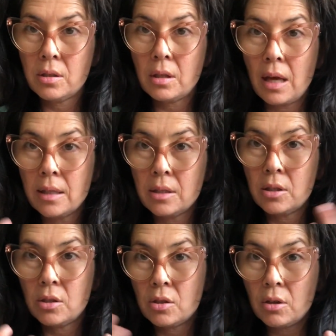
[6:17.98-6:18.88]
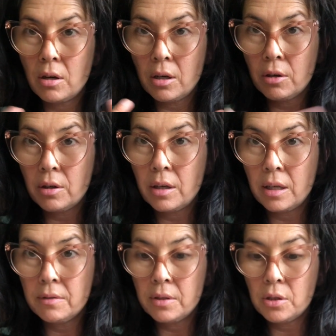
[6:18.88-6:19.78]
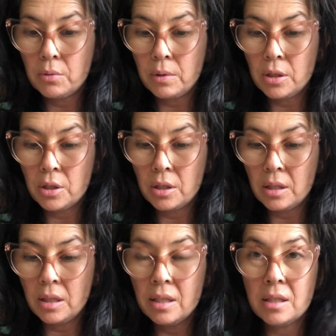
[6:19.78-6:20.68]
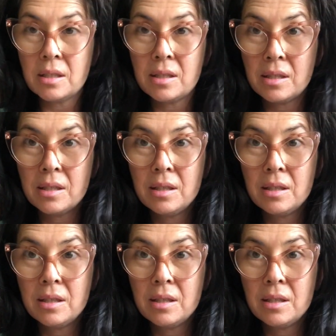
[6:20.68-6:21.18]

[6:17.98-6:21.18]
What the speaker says: that stalker kind of situation is